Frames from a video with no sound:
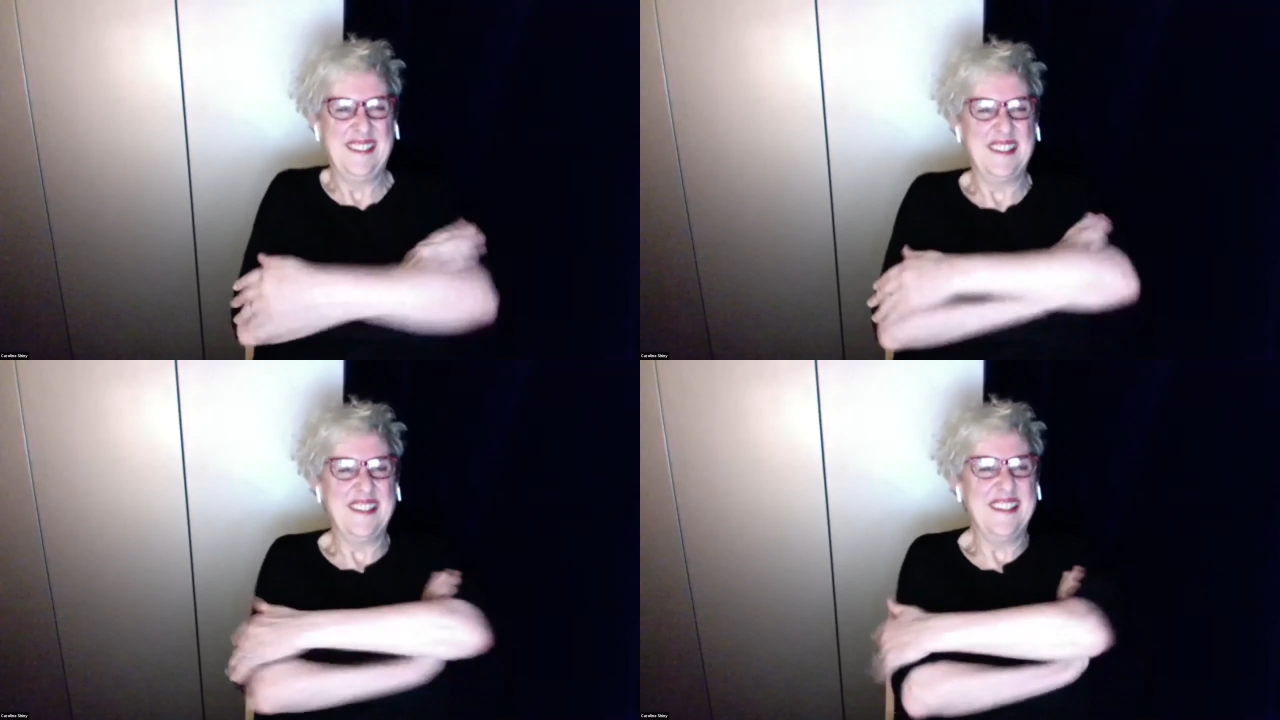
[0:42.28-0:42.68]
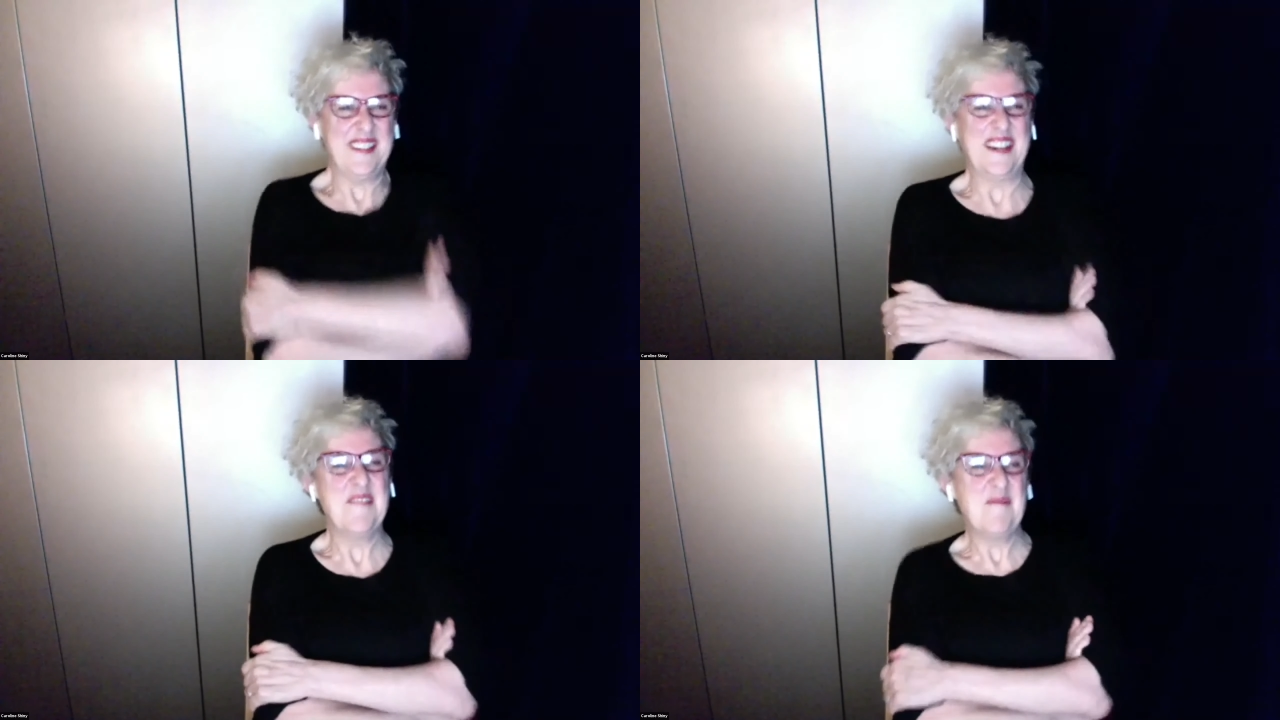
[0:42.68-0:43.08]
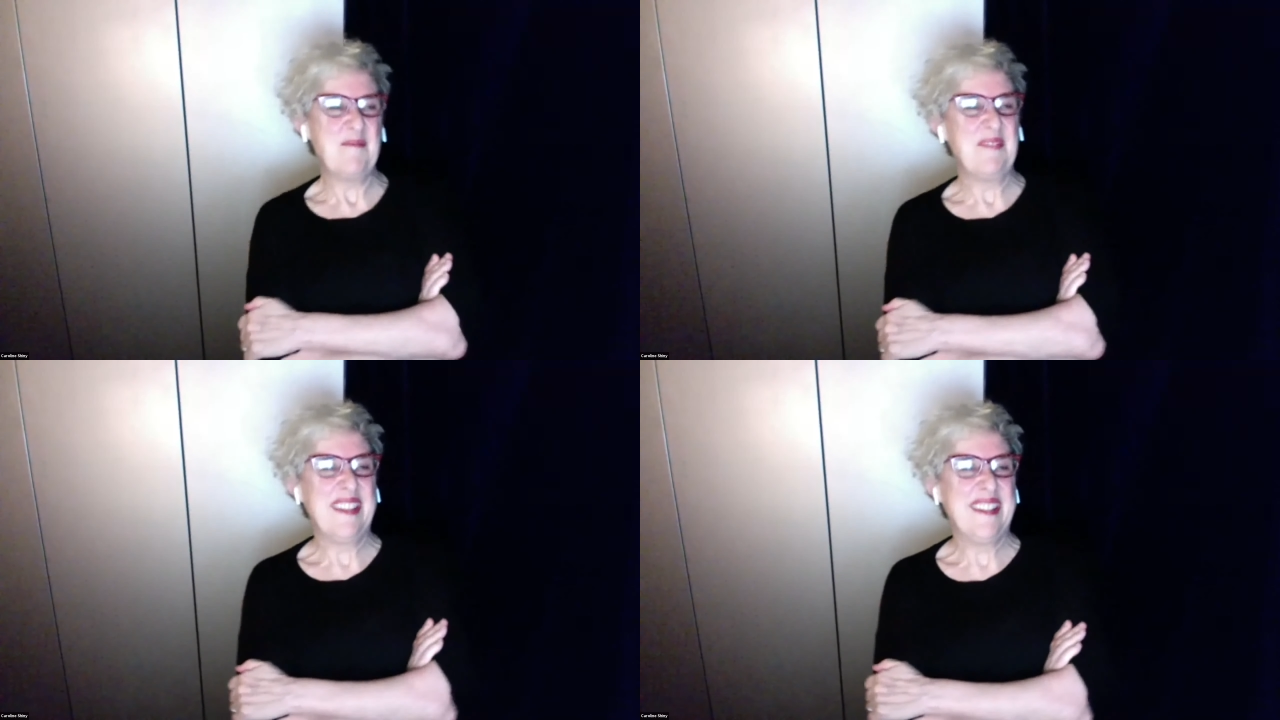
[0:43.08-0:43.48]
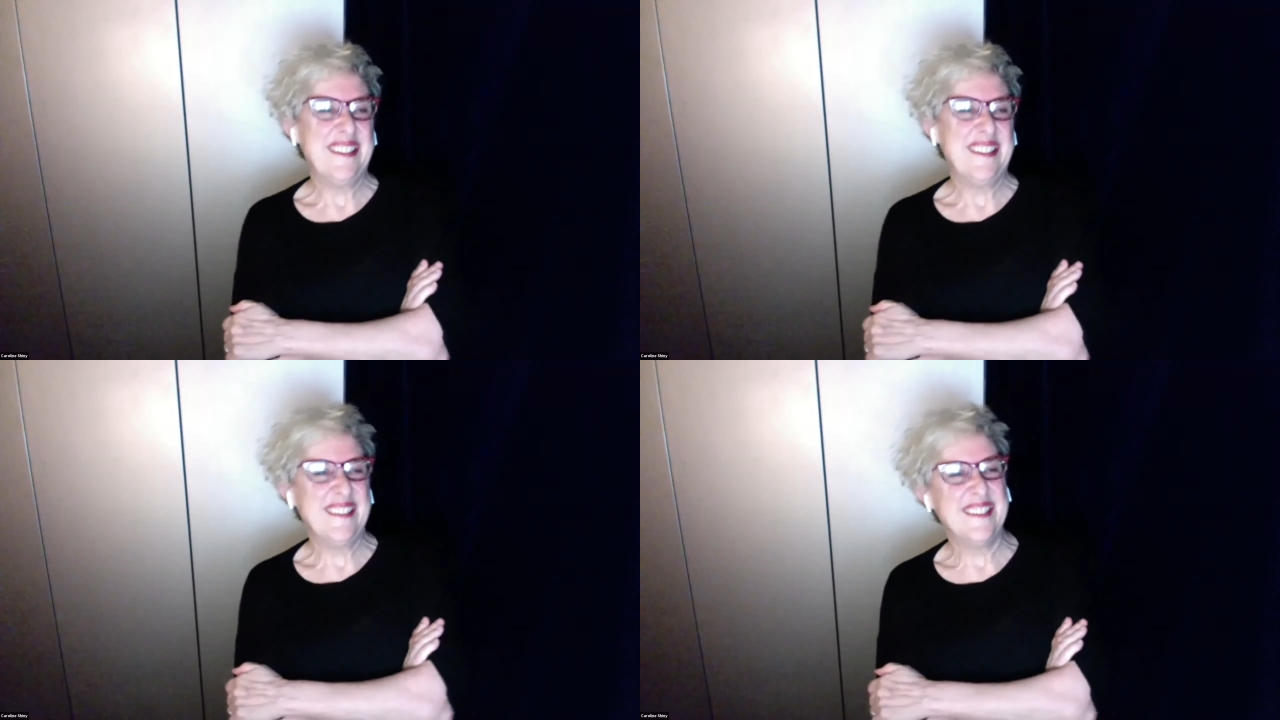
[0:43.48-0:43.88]
the way you you did it. It
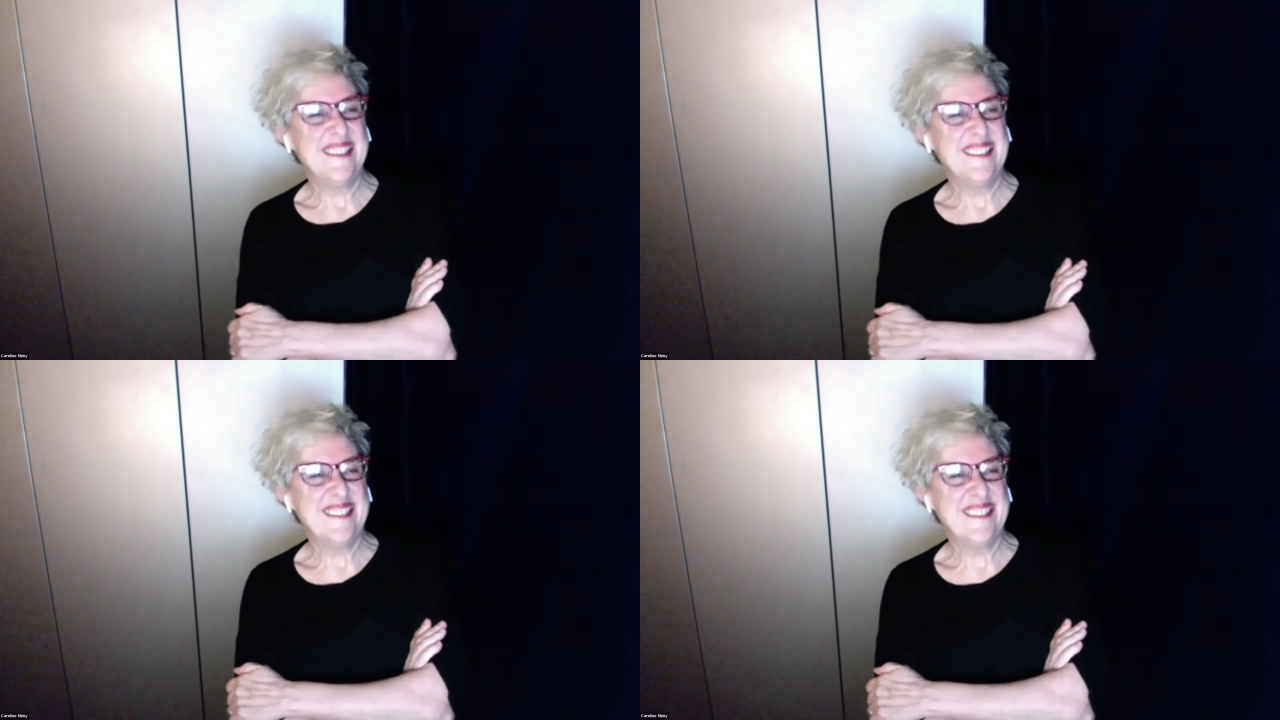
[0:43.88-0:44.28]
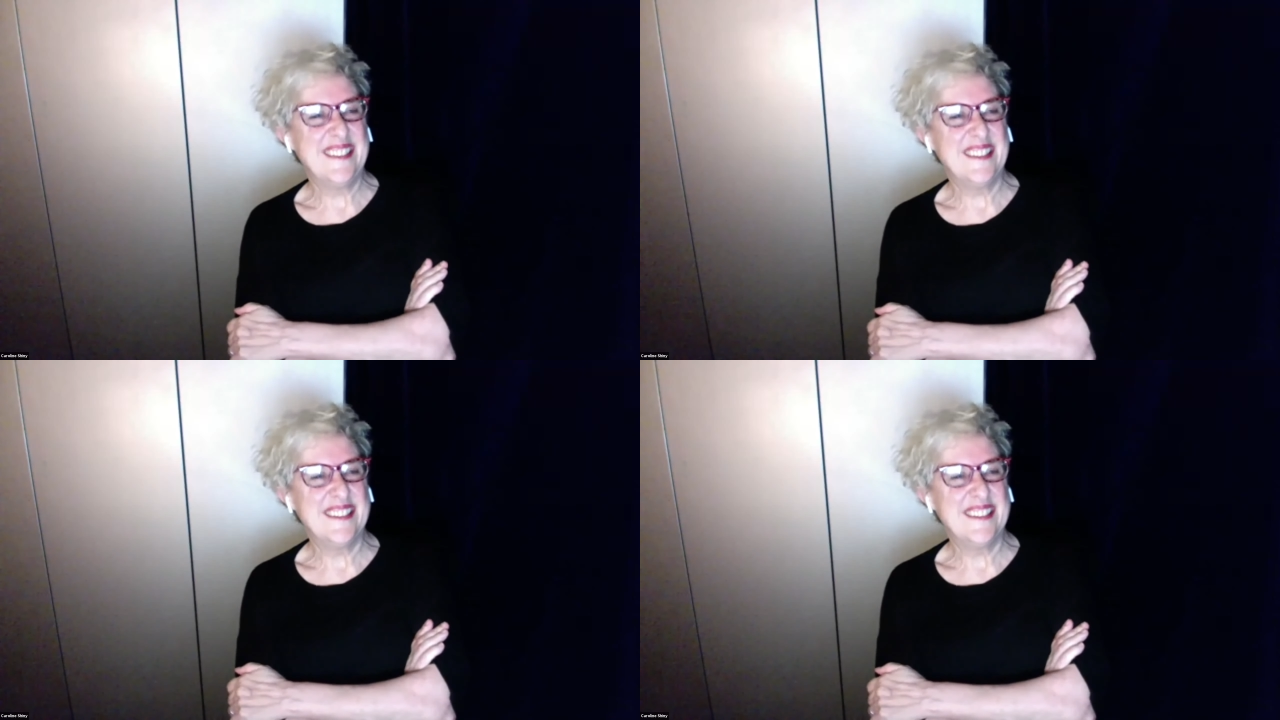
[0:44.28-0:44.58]
was it